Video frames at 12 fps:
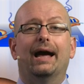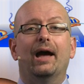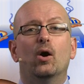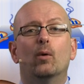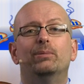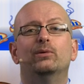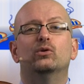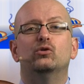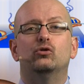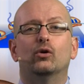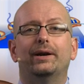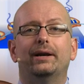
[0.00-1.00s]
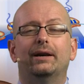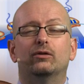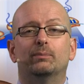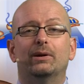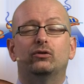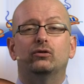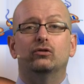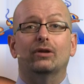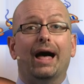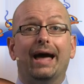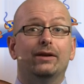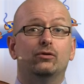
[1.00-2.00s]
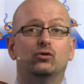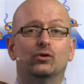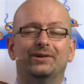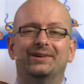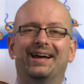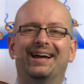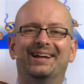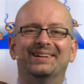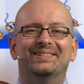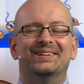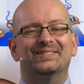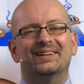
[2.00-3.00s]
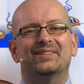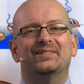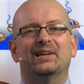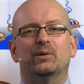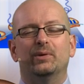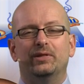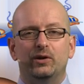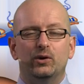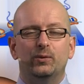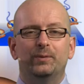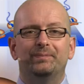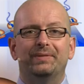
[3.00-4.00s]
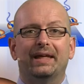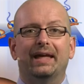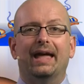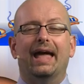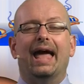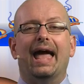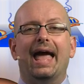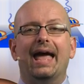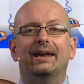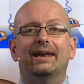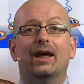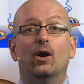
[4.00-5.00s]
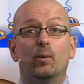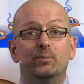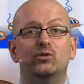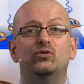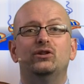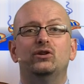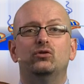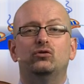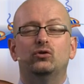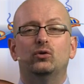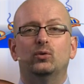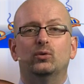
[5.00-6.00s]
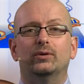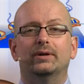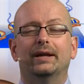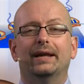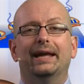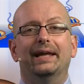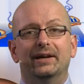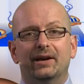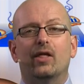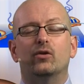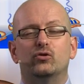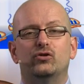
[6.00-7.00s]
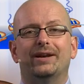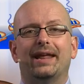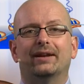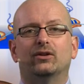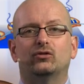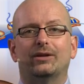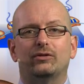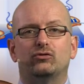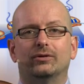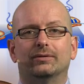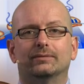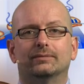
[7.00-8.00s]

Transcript: I hope you enjoyed it as much as I enjoyed discussing it with you, and I hope to see you soon in another genetics session.